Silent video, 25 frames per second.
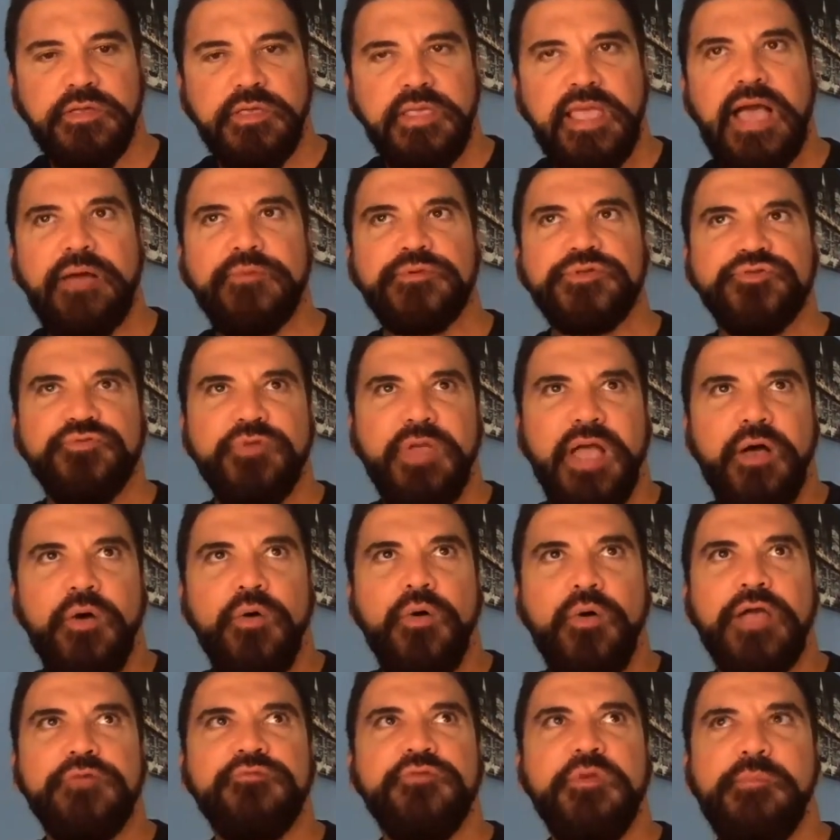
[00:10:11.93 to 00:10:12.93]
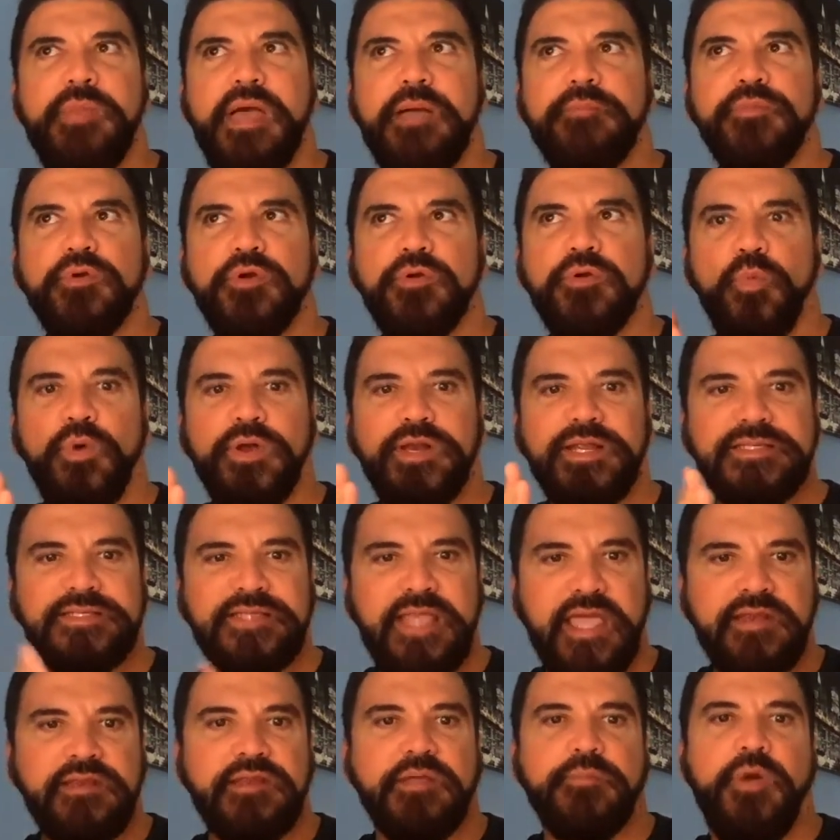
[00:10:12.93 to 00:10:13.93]
I remember what
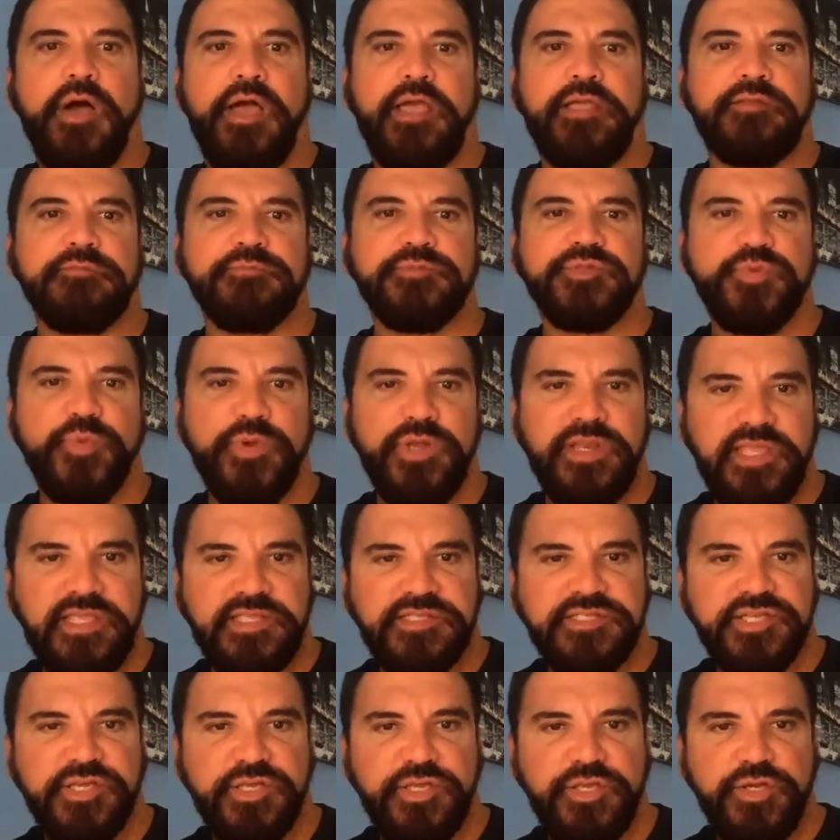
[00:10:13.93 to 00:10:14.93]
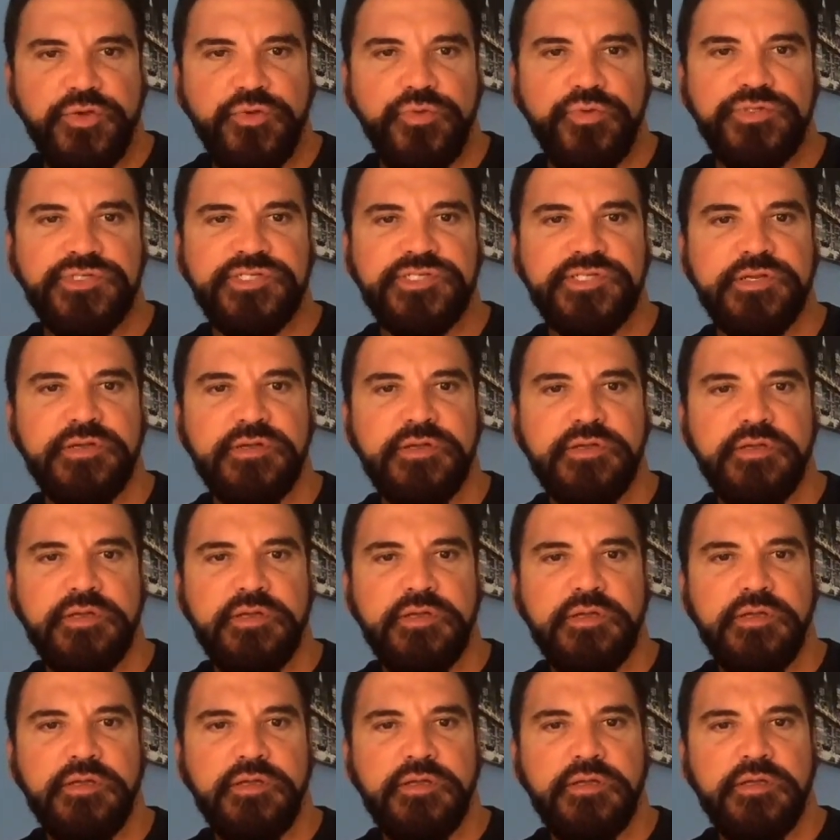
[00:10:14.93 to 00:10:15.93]
addendum items we need to use
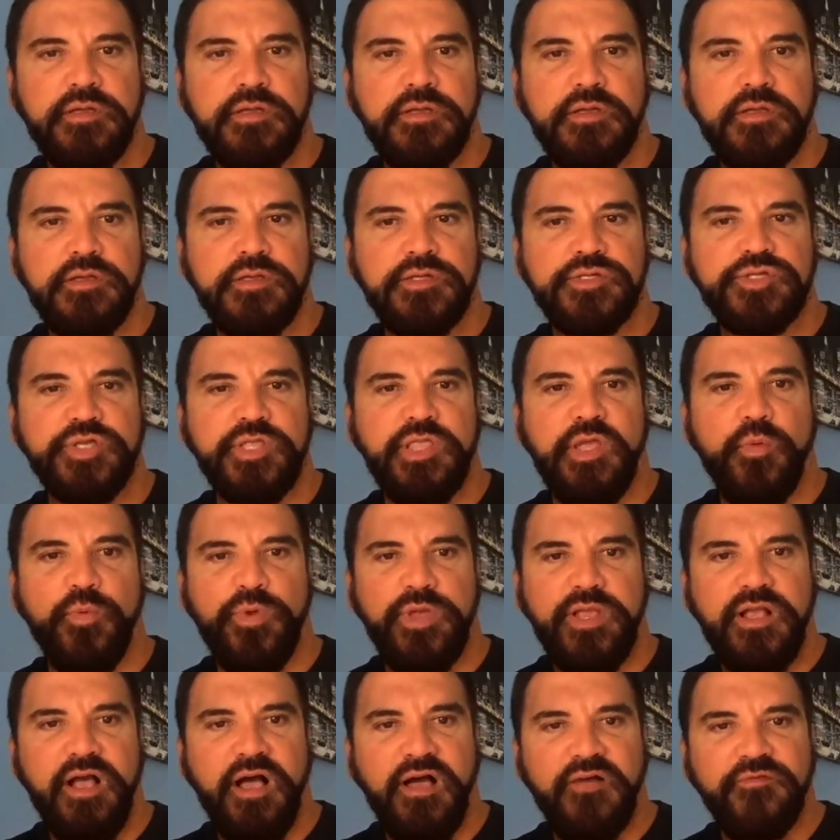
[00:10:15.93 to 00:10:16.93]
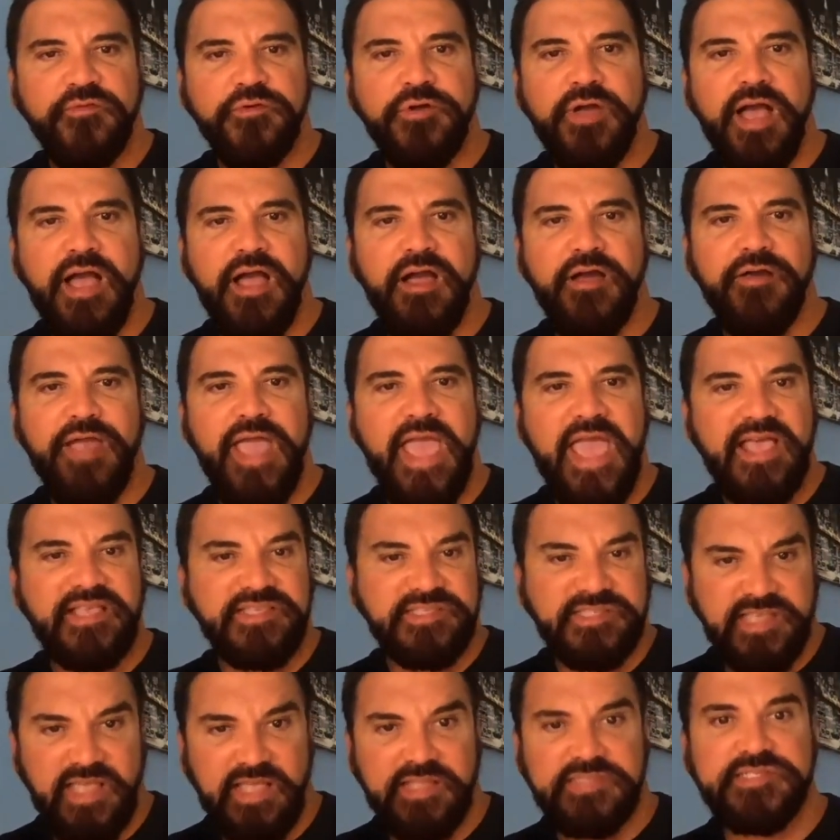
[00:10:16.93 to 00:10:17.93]
so that we cover our
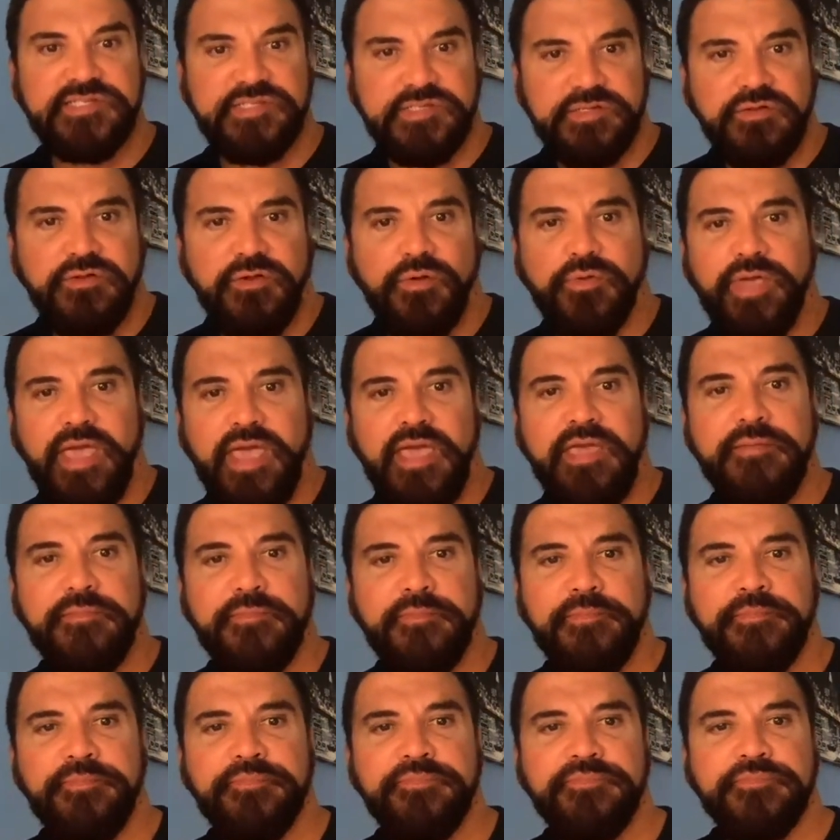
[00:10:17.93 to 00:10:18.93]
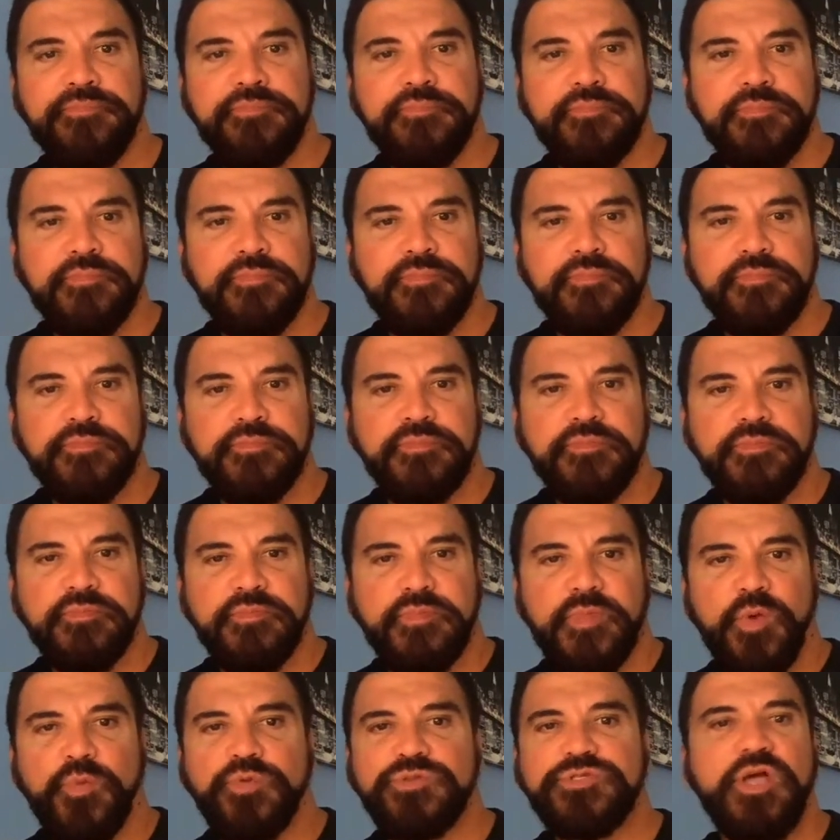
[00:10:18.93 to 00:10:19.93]
assets, okay?
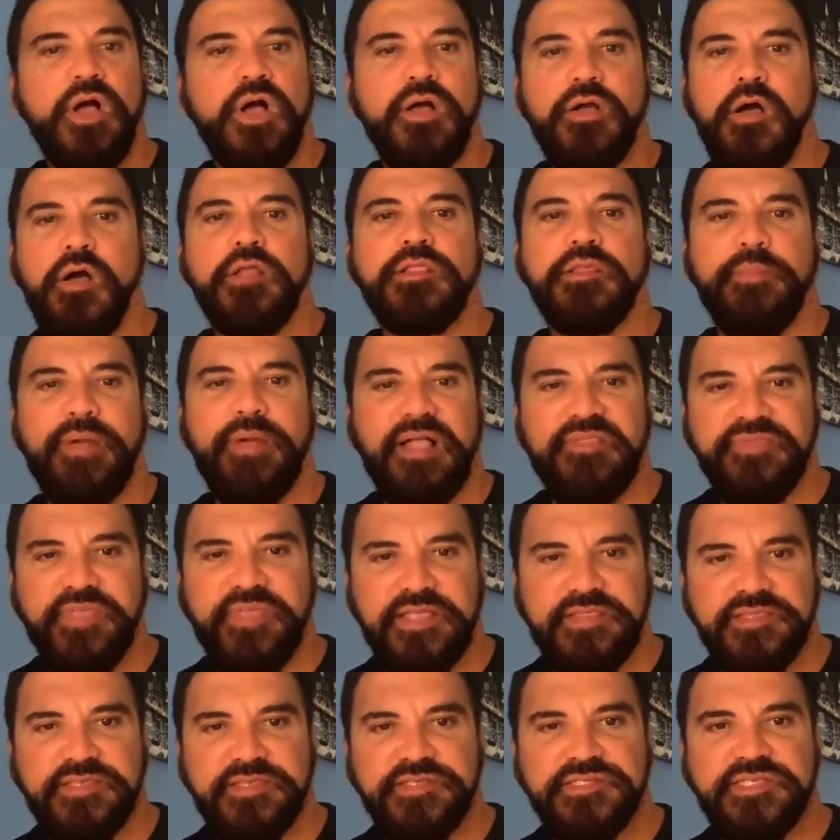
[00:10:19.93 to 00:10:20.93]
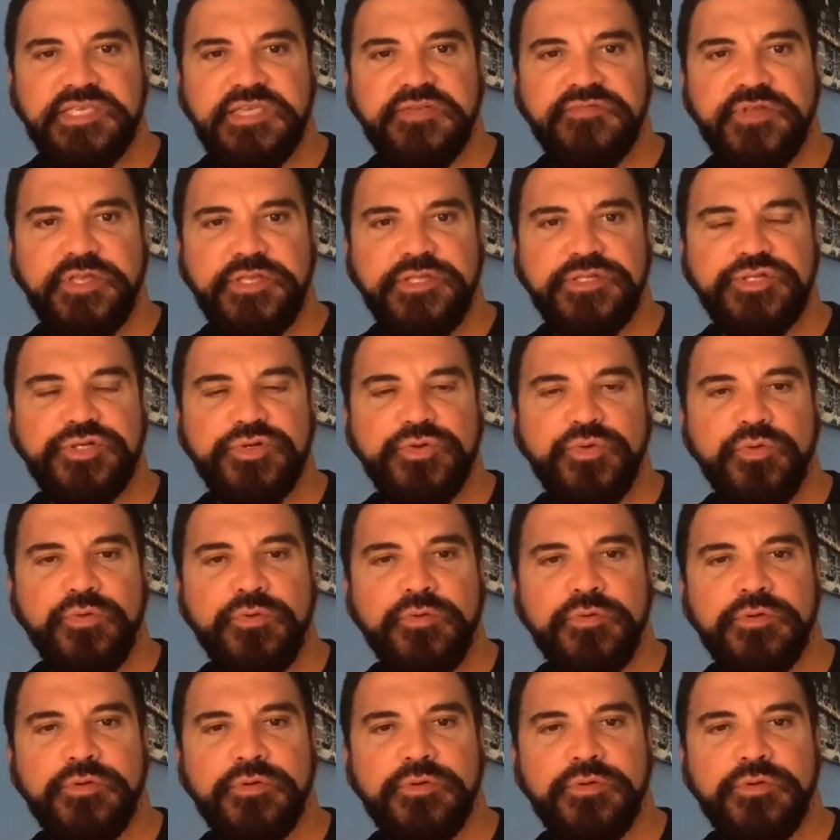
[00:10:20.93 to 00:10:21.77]
And we'll talk all about that this evening too.